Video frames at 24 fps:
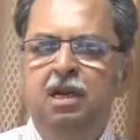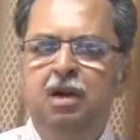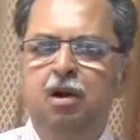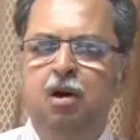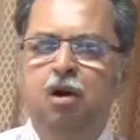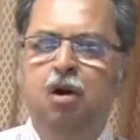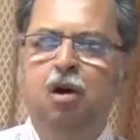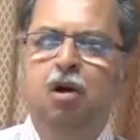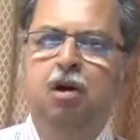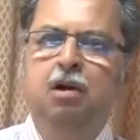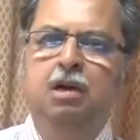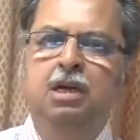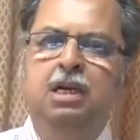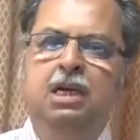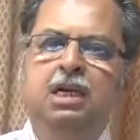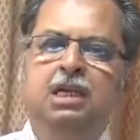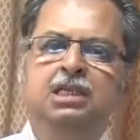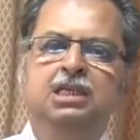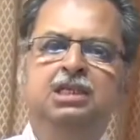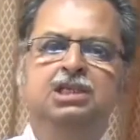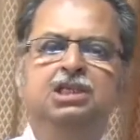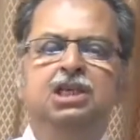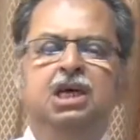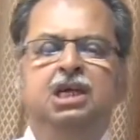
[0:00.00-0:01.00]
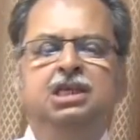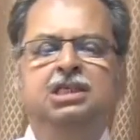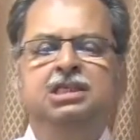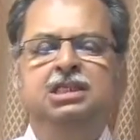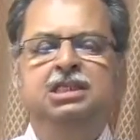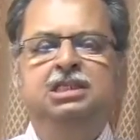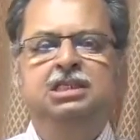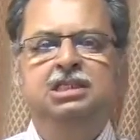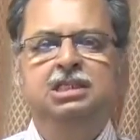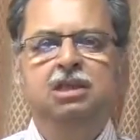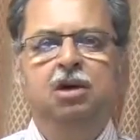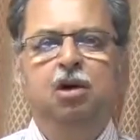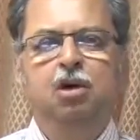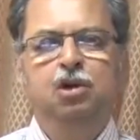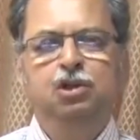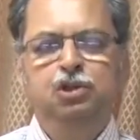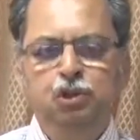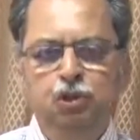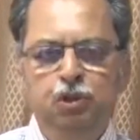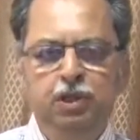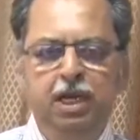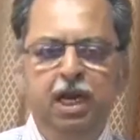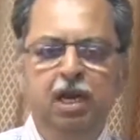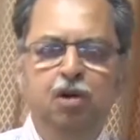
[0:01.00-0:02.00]
or the surgeons
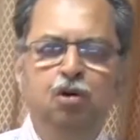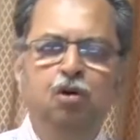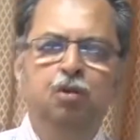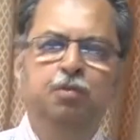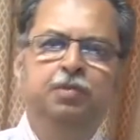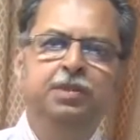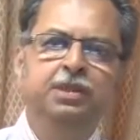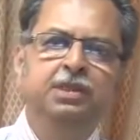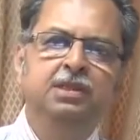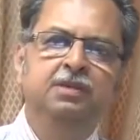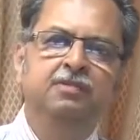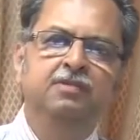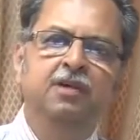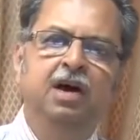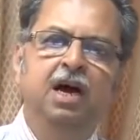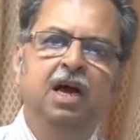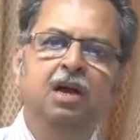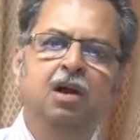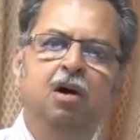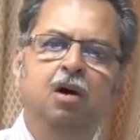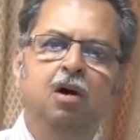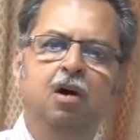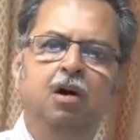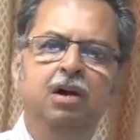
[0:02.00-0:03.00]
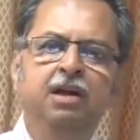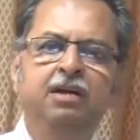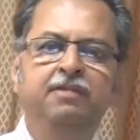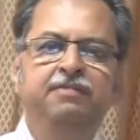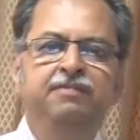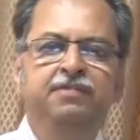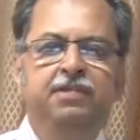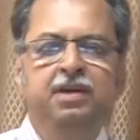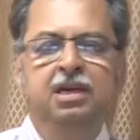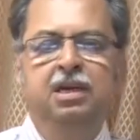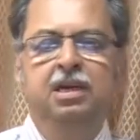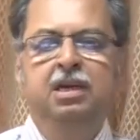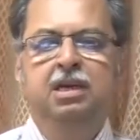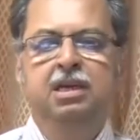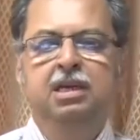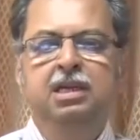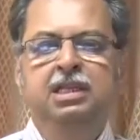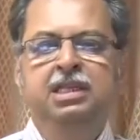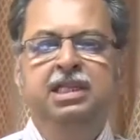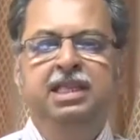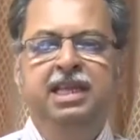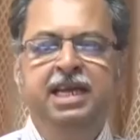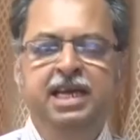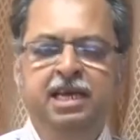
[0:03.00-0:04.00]
also can open the valve, or if
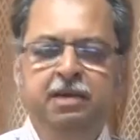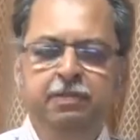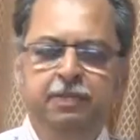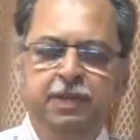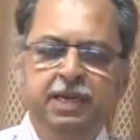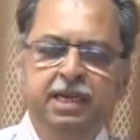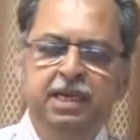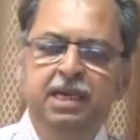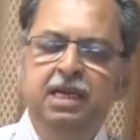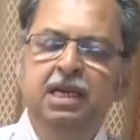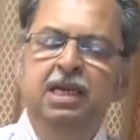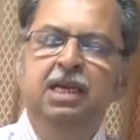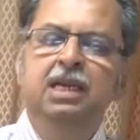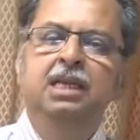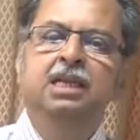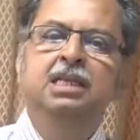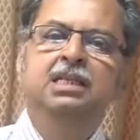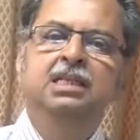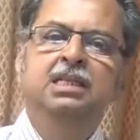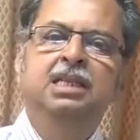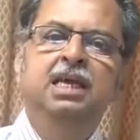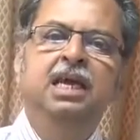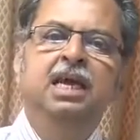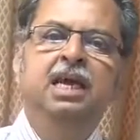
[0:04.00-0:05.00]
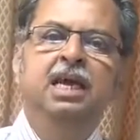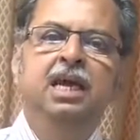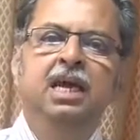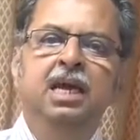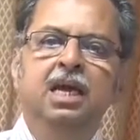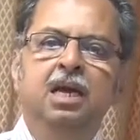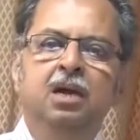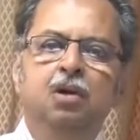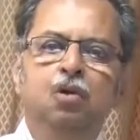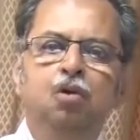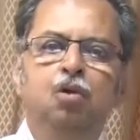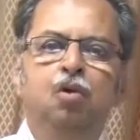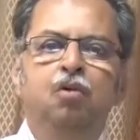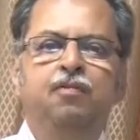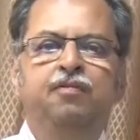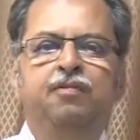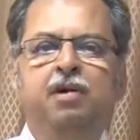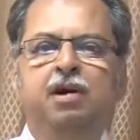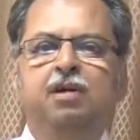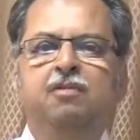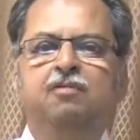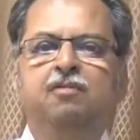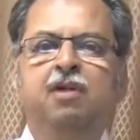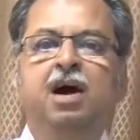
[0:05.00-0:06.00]
need be, they go
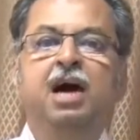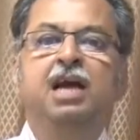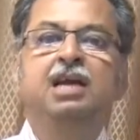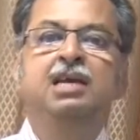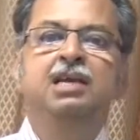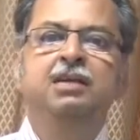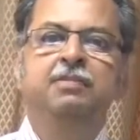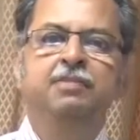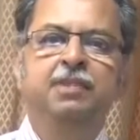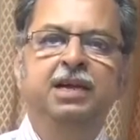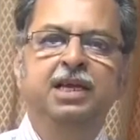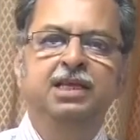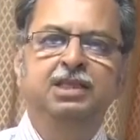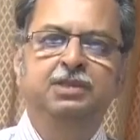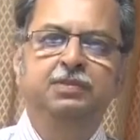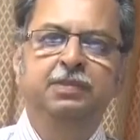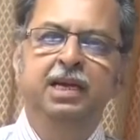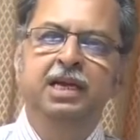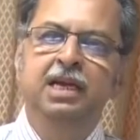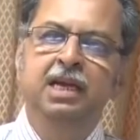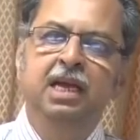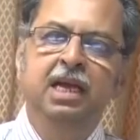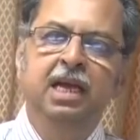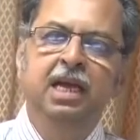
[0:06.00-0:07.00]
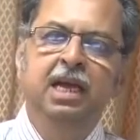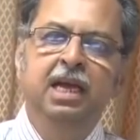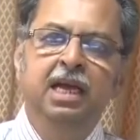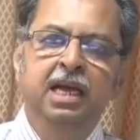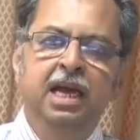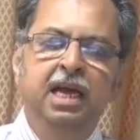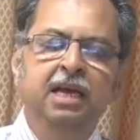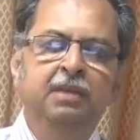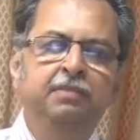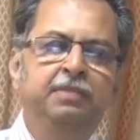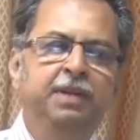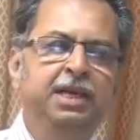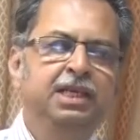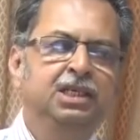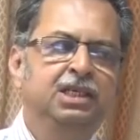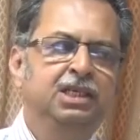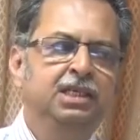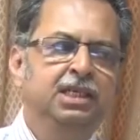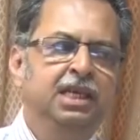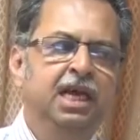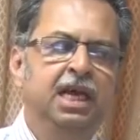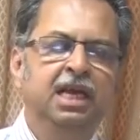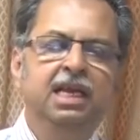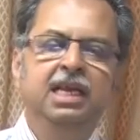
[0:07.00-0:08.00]
for valve replacement and
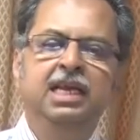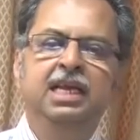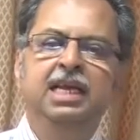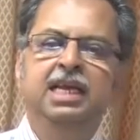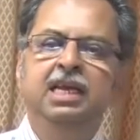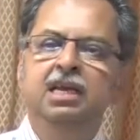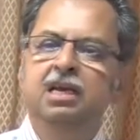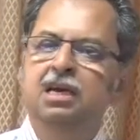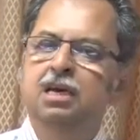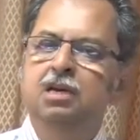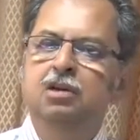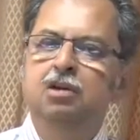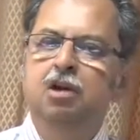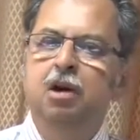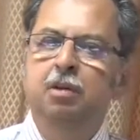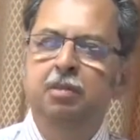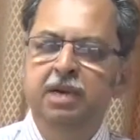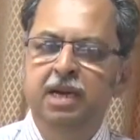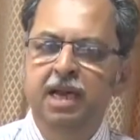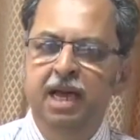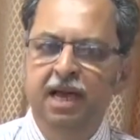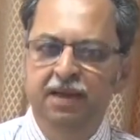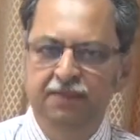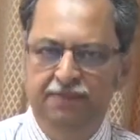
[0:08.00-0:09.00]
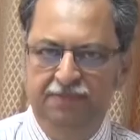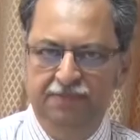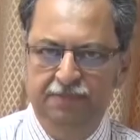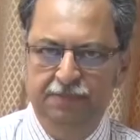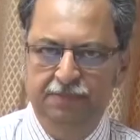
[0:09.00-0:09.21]
patient can lead a normal life.